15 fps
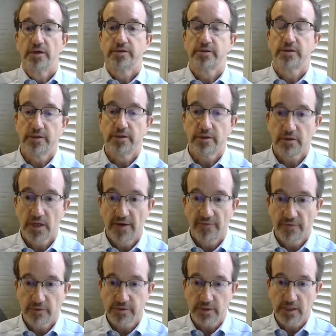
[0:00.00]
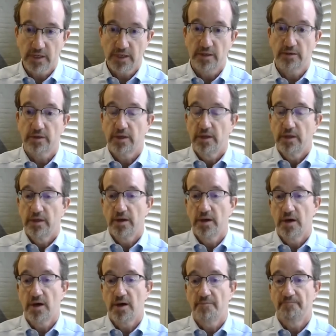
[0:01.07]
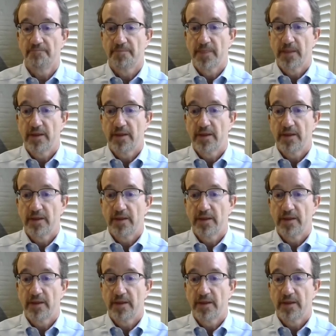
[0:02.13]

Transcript: to their governor's account.